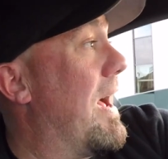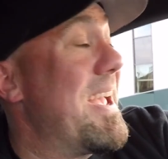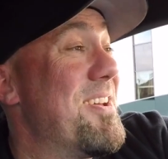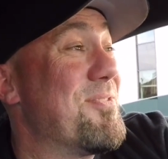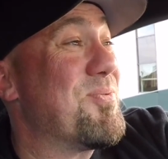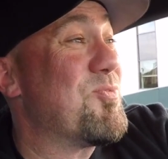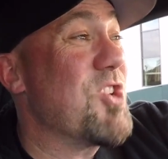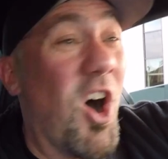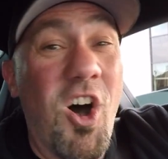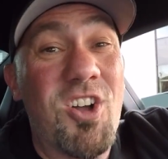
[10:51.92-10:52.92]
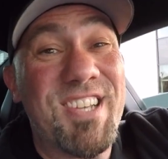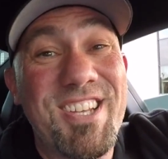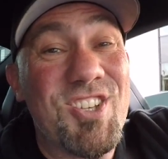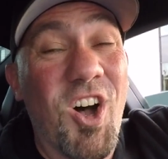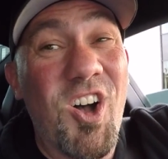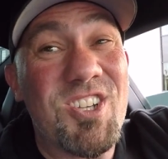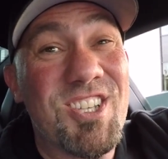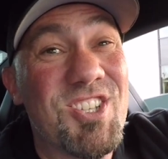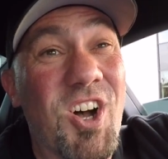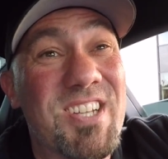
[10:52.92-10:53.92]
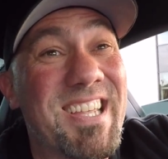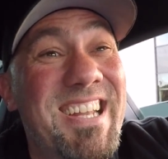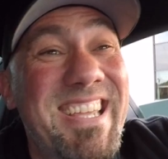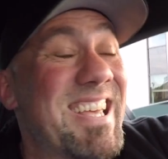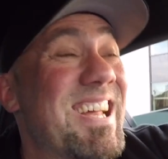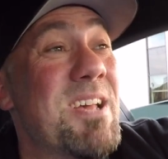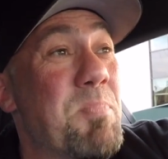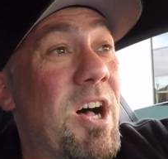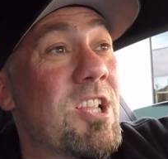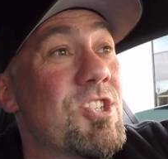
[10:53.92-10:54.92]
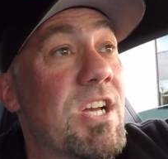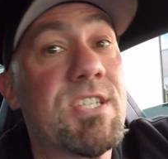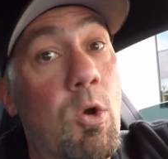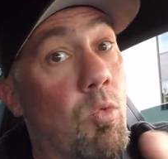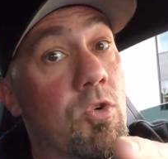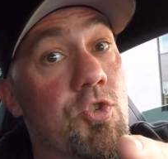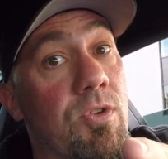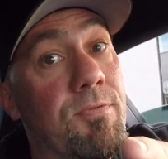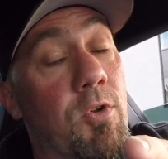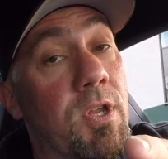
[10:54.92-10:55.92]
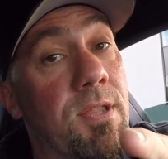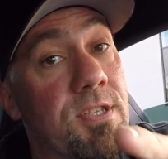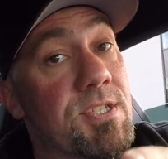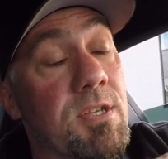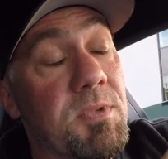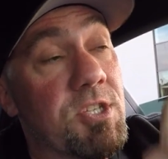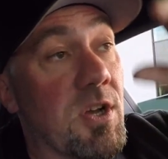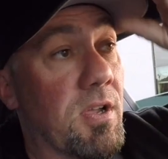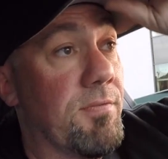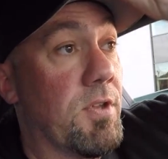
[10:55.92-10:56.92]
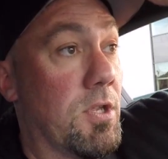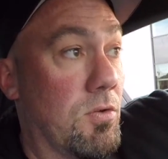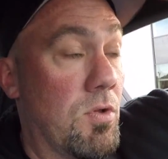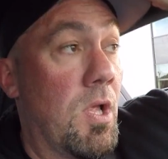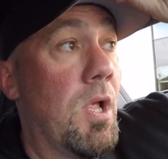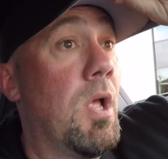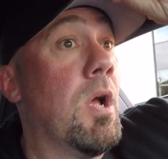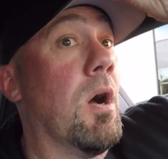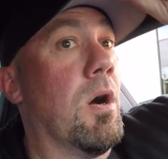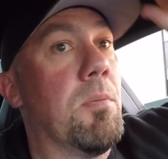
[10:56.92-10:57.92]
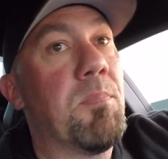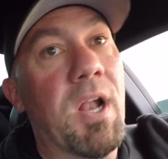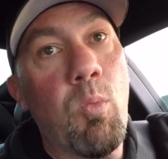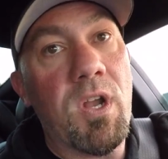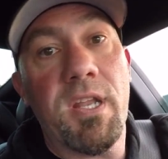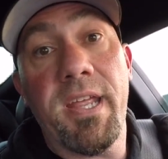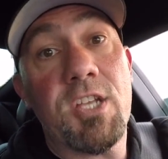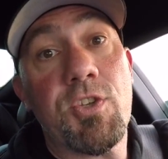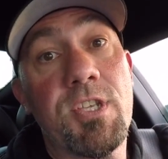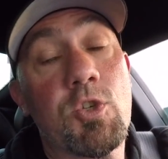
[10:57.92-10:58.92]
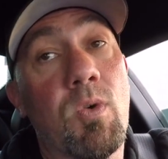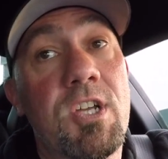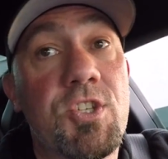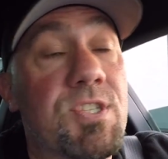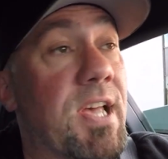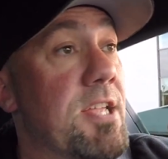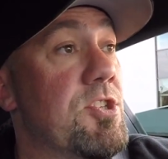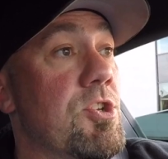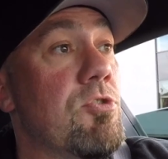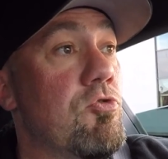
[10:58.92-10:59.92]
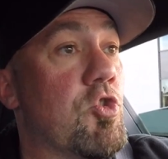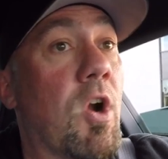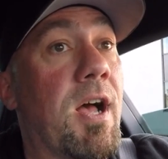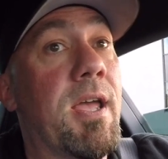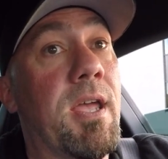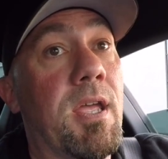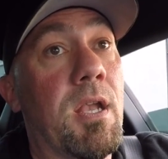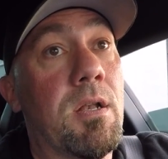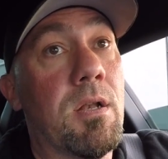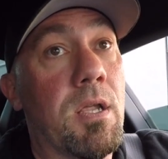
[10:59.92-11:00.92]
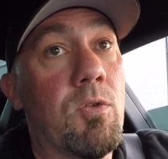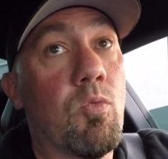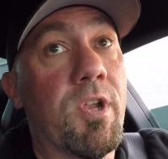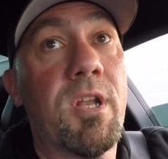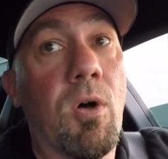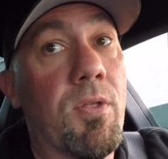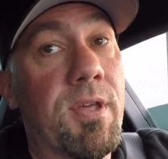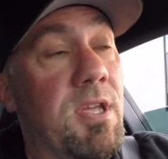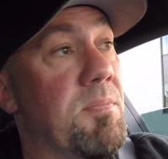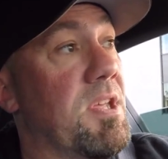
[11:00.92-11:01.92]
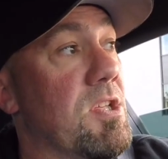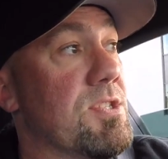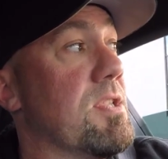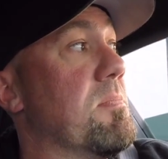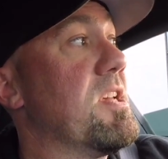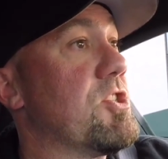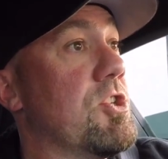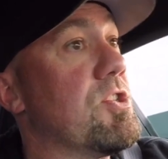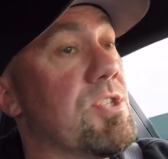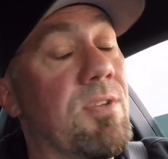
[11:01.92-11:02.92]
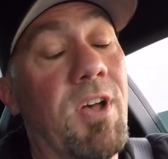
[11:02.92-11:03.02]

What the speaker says: I have talked, and again, I apologize. I warned you on the front end. This is going to be a talking video, but I wanted to answer these questions. I do try and read all the emails and the message and stuff.